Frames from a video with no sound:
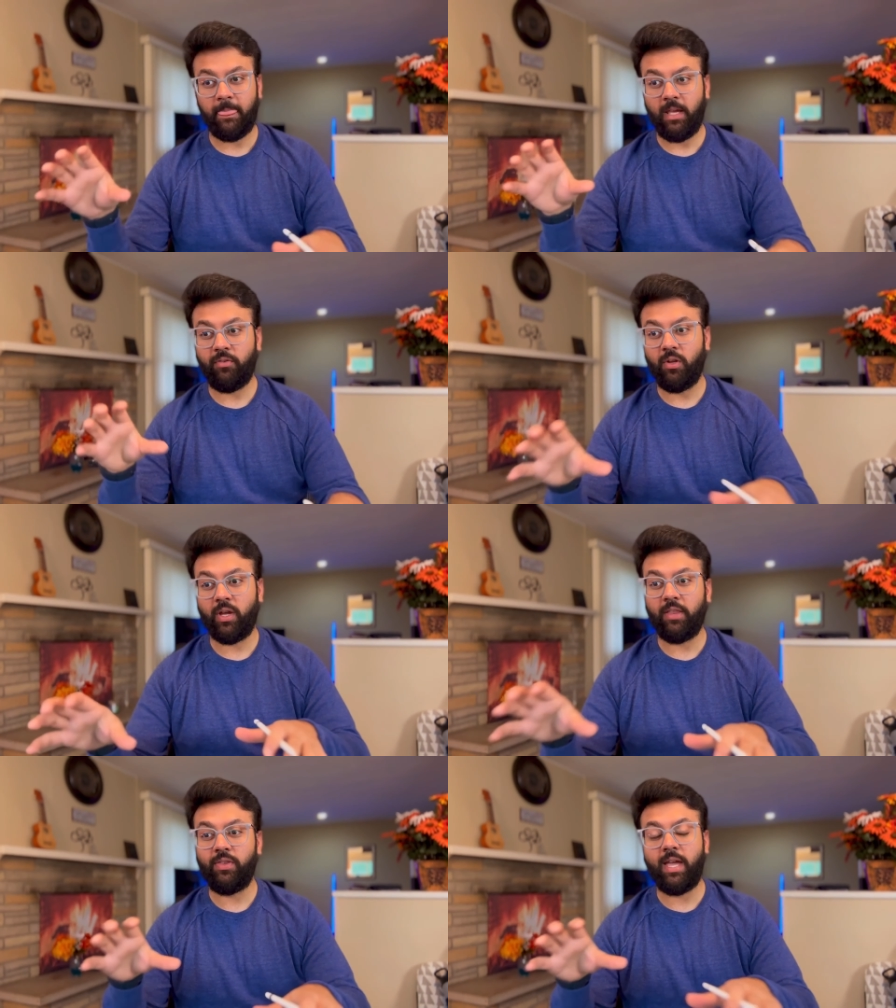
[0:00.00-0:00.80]
If you
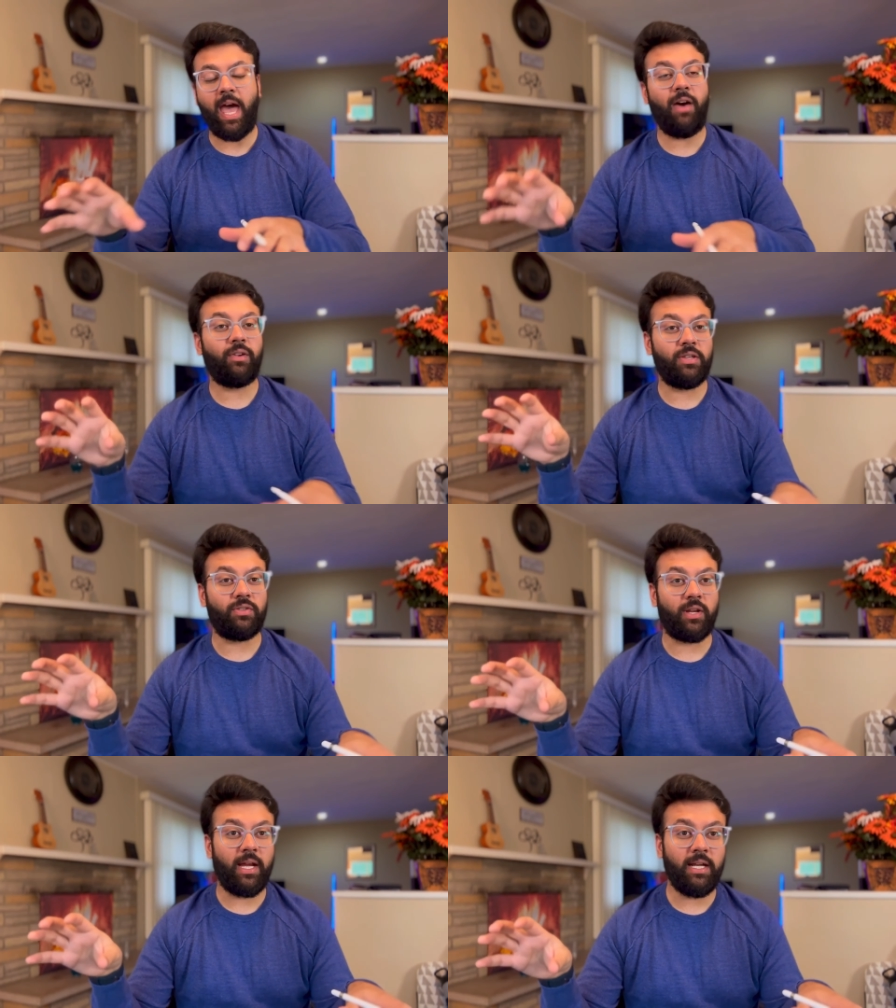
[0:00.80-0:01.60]
look at the
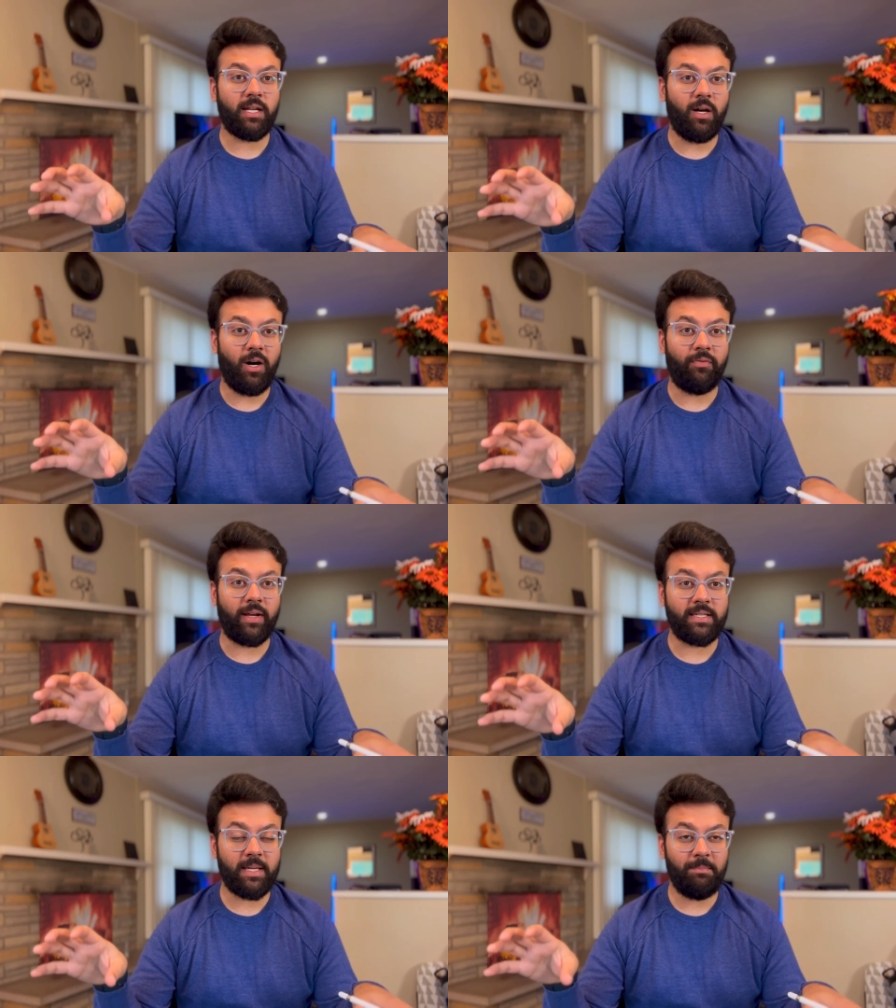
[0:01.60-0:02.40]
average rate of
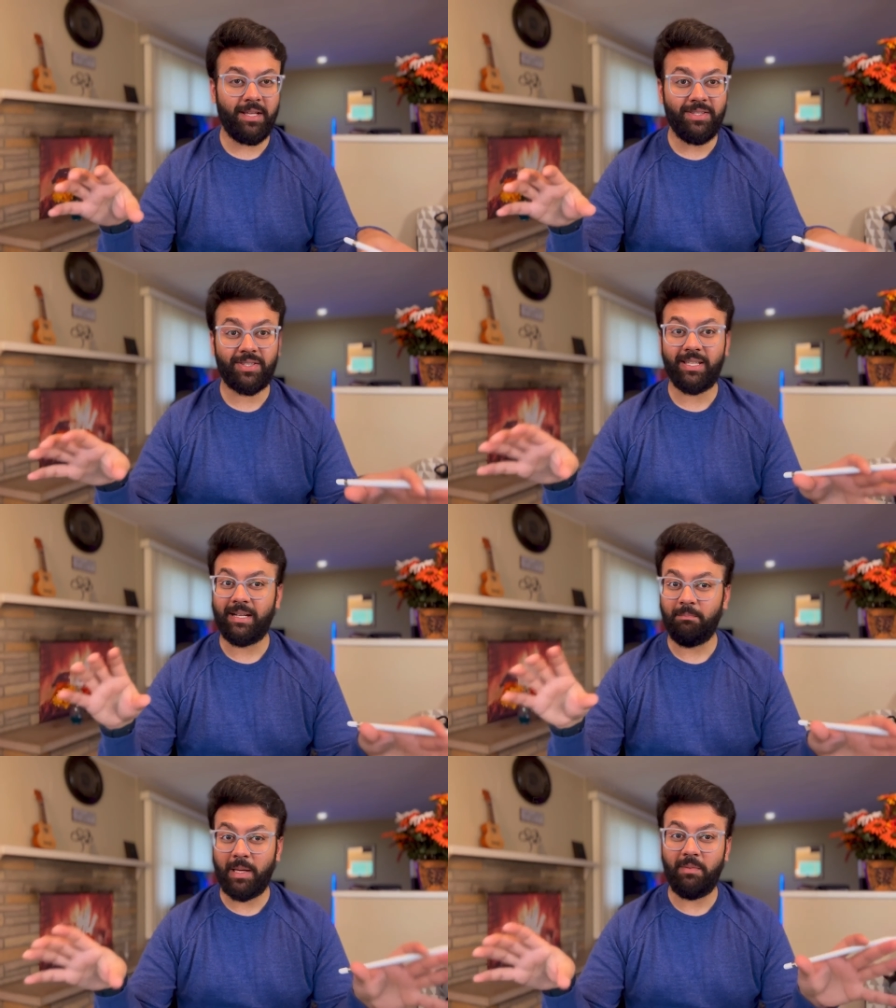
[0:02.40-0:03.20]
acceptance,
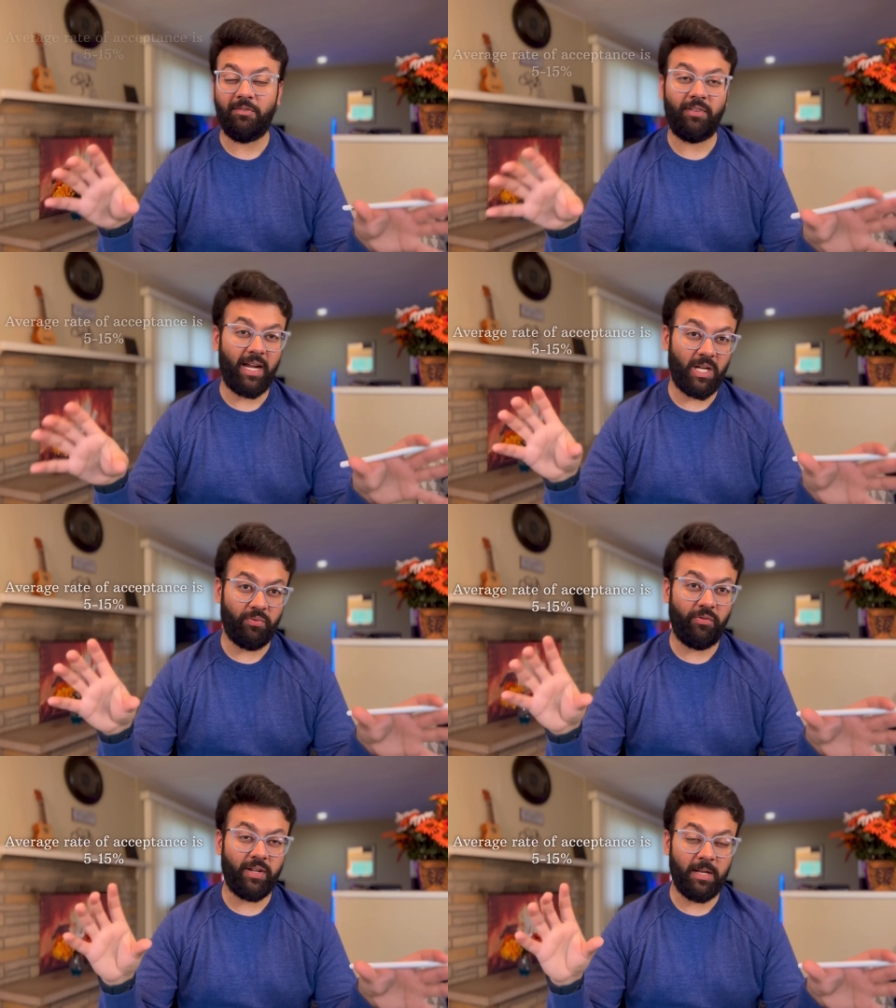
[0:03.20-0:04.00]
it may be 5 to
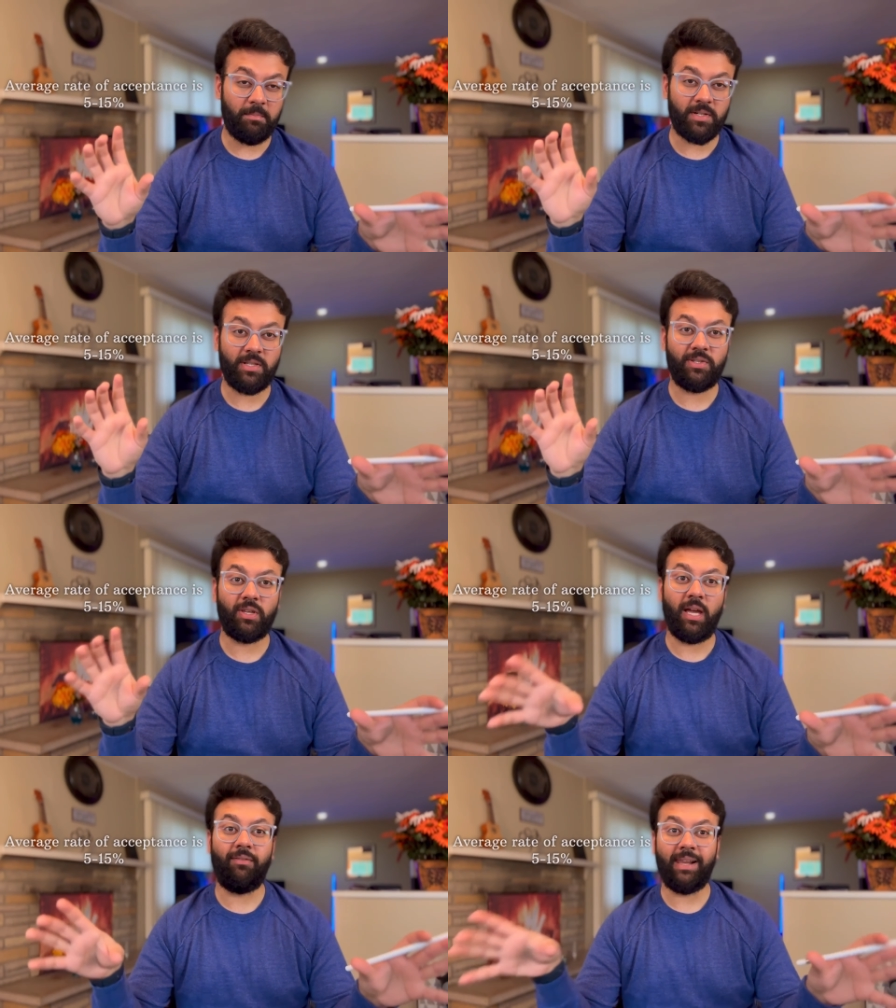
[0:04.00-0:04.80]
15%. So
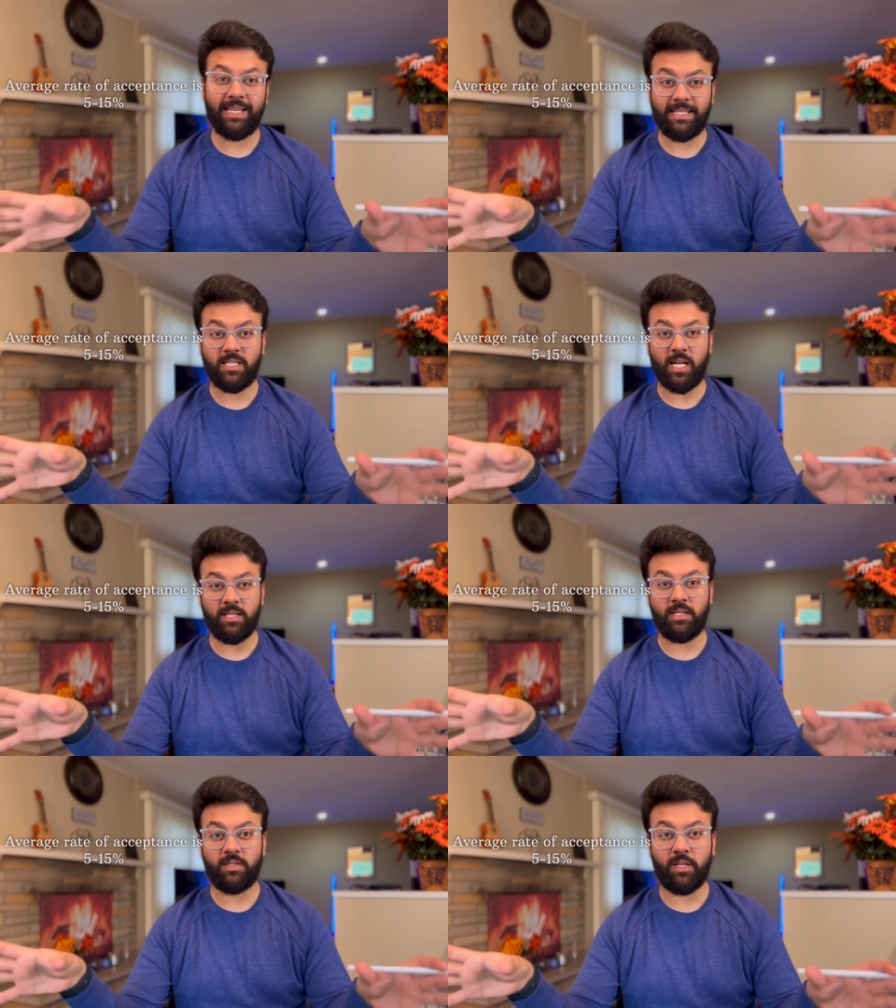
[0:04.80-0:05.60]
you have less
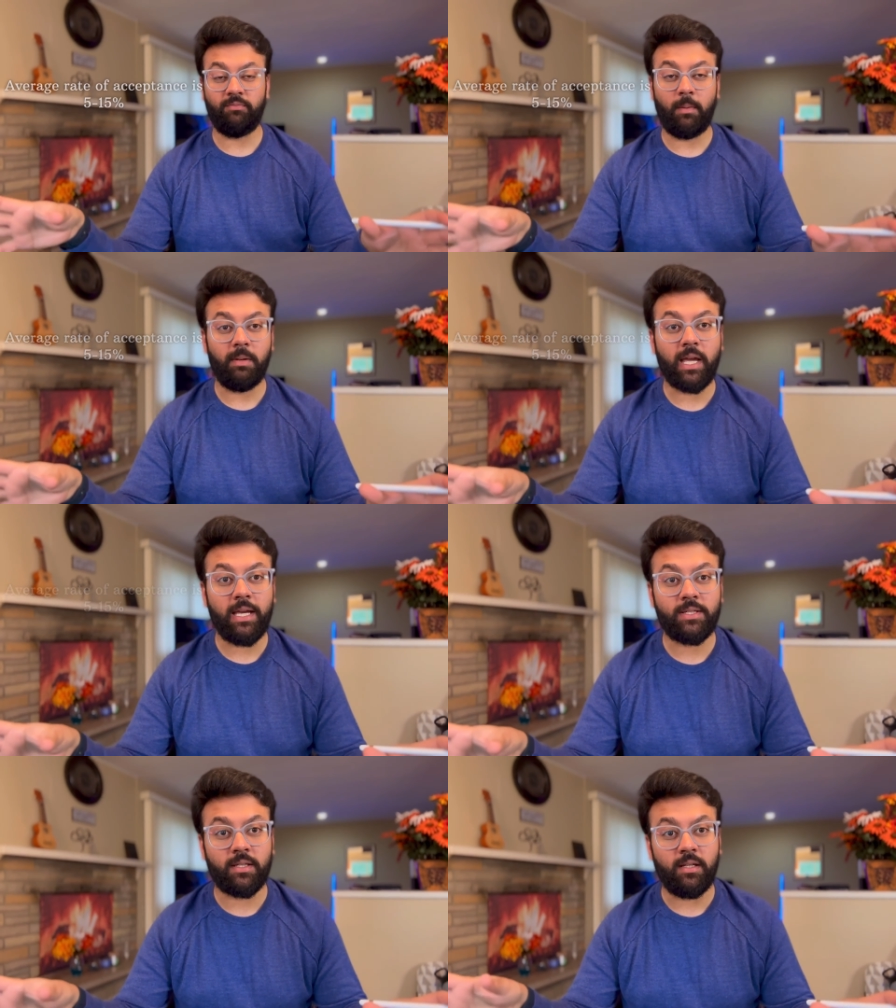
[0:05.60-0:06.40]
chances of
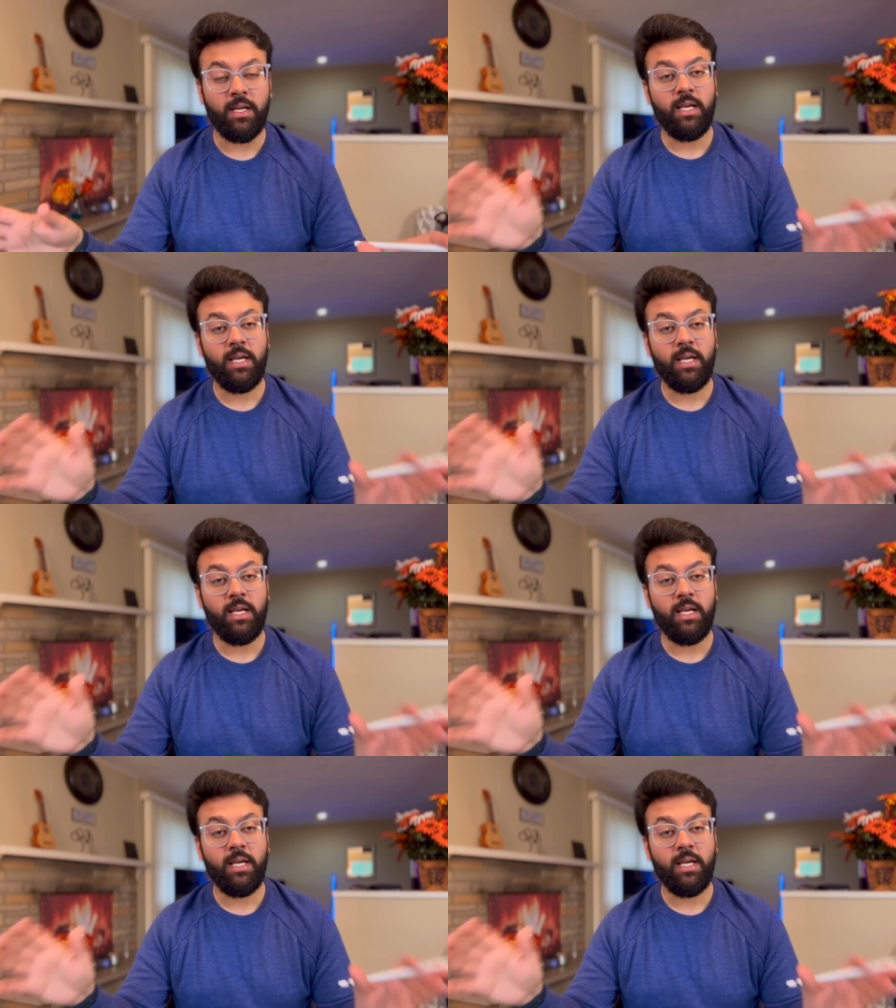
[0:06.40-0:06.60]
publication